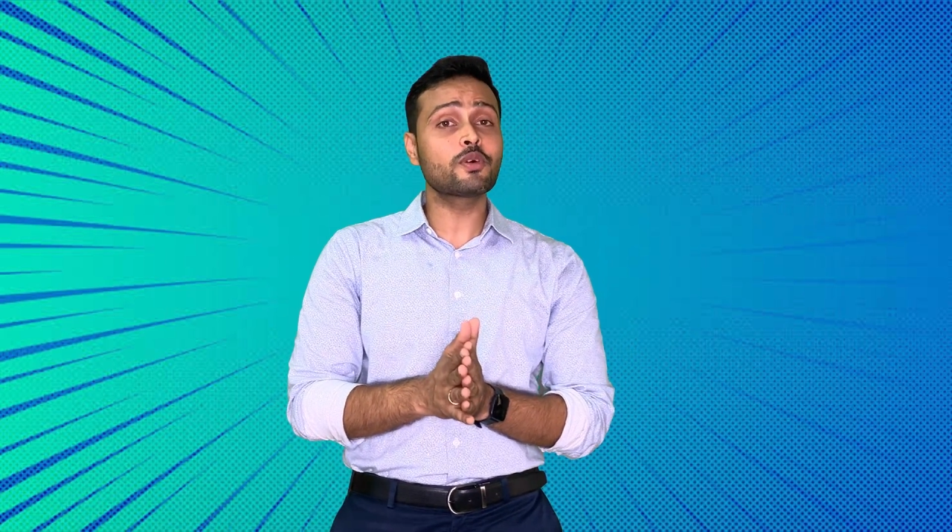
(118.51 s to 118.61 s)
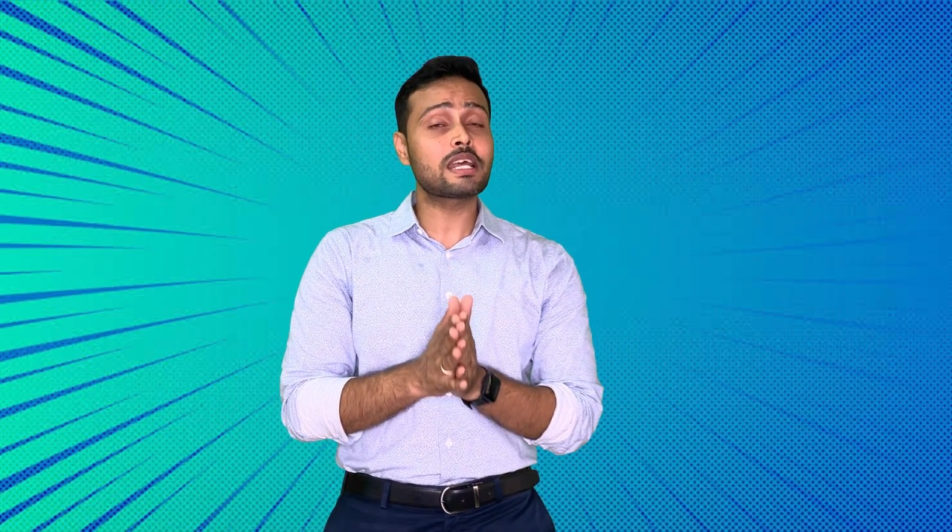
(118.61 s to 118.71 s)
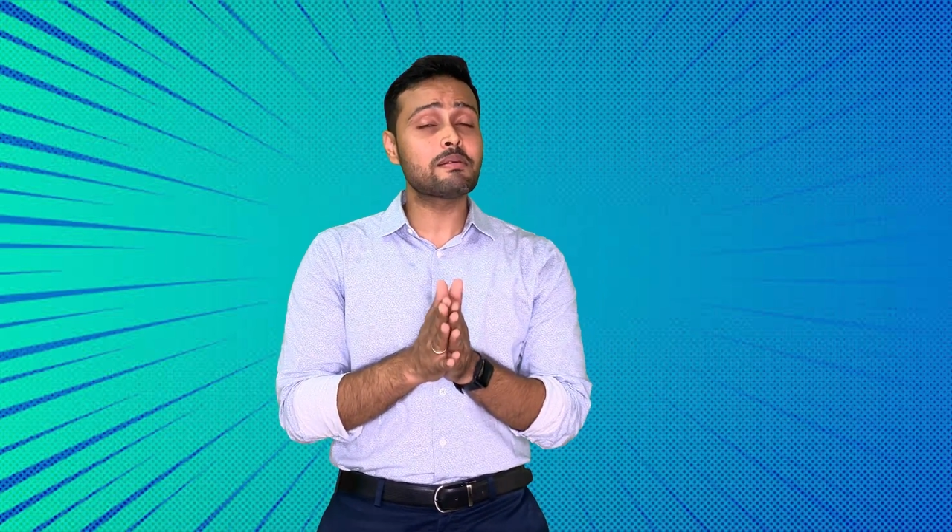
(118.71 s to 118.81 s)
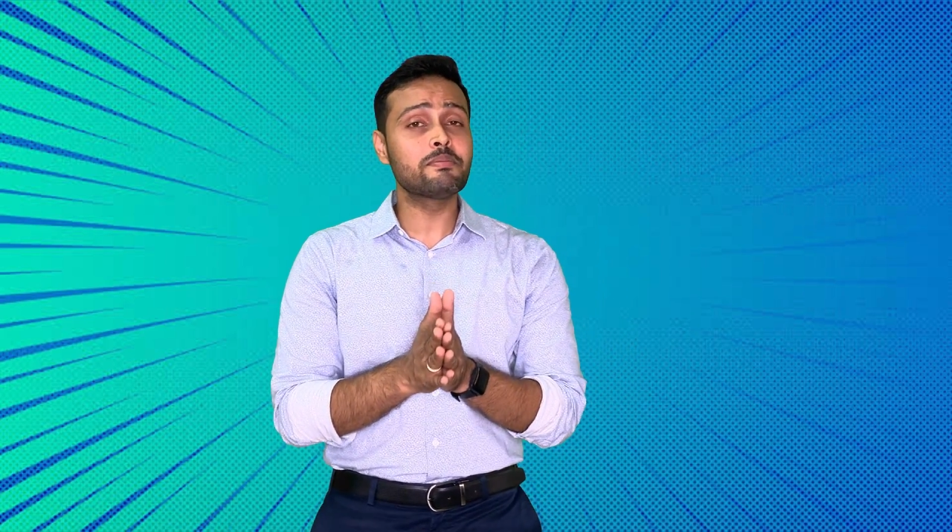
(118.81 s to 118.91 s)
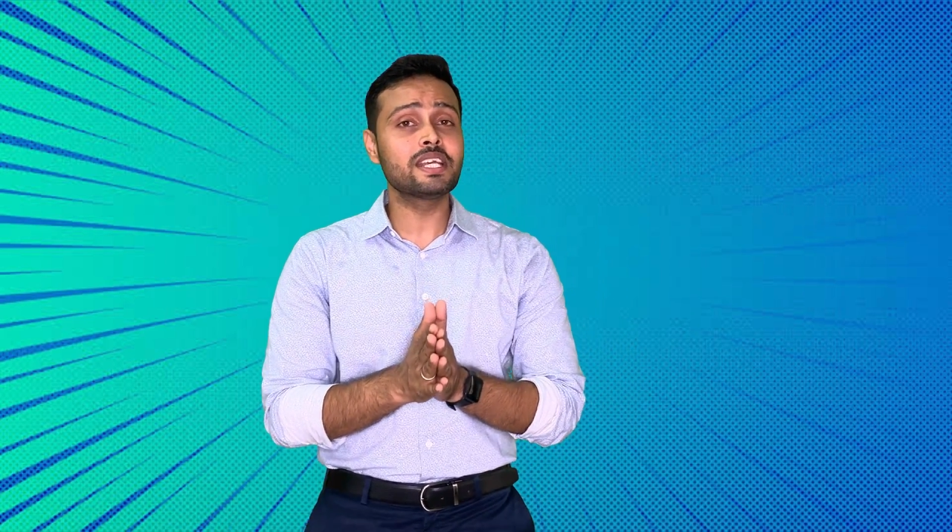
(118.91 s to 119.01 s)

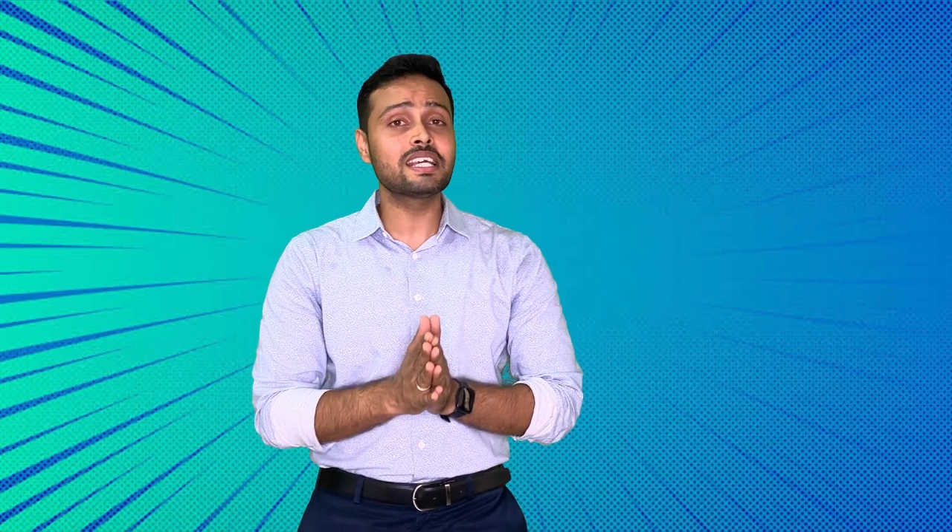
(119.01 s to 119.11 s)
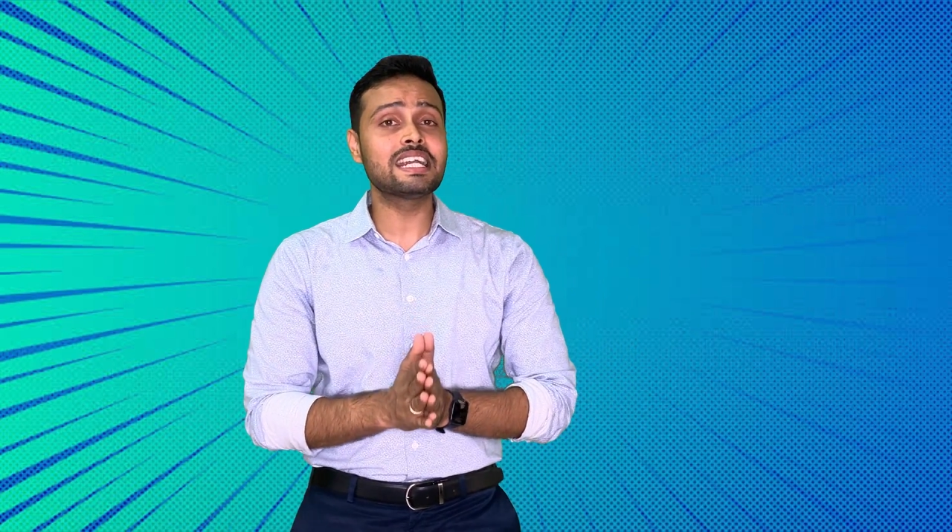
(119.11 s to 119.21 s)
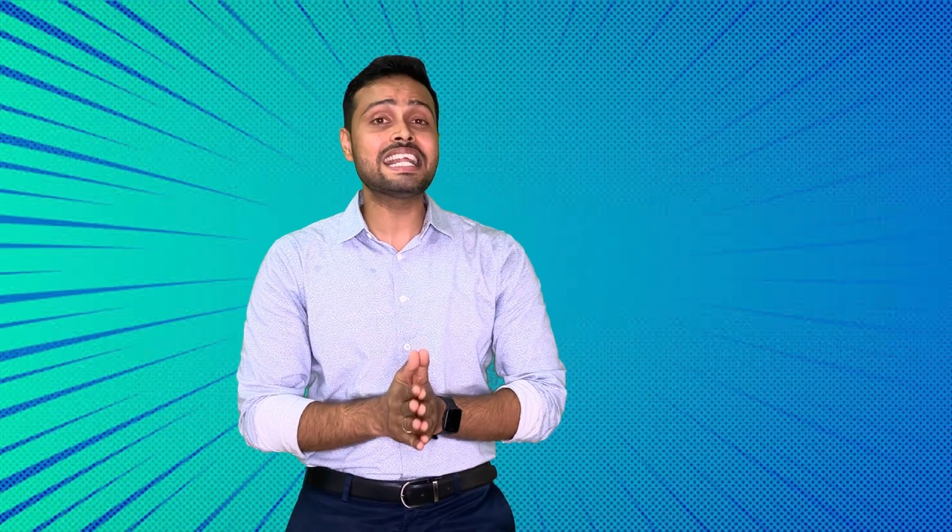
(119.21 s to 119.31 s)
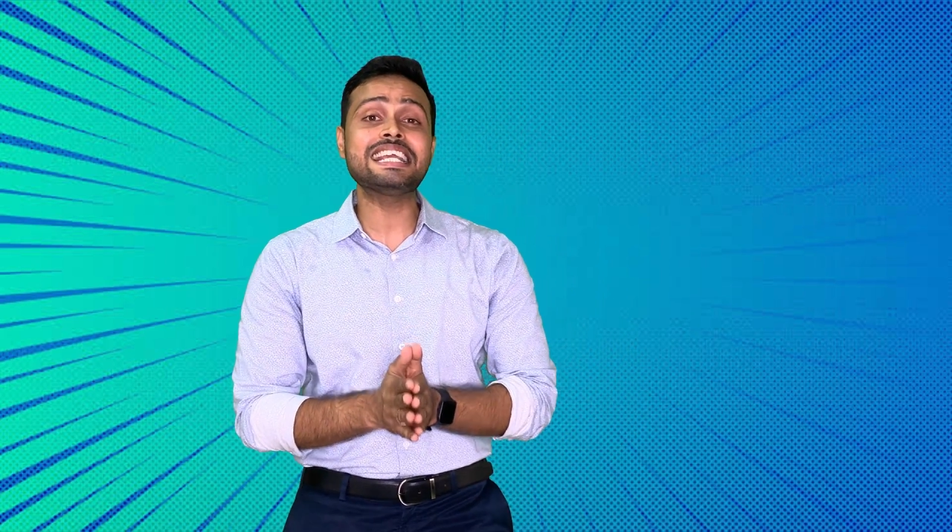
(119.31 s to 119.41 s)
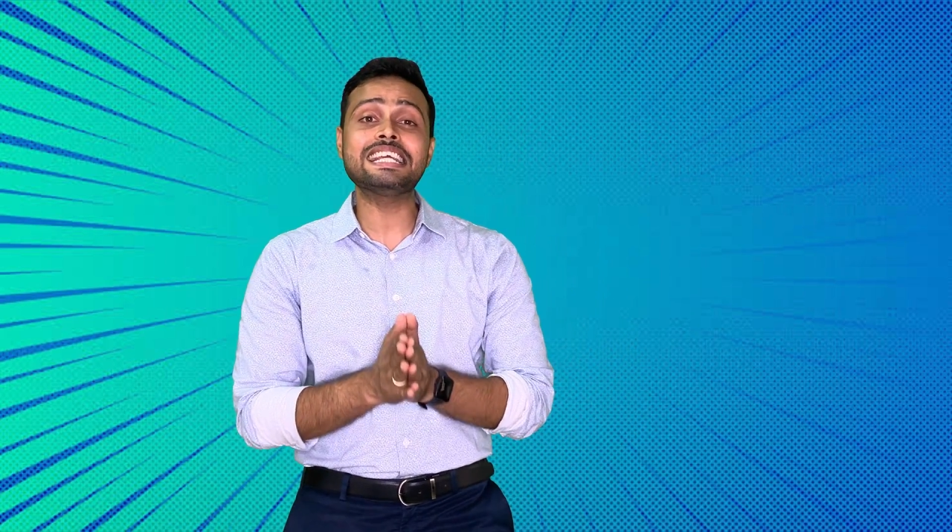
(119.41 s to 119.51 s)
MMT grading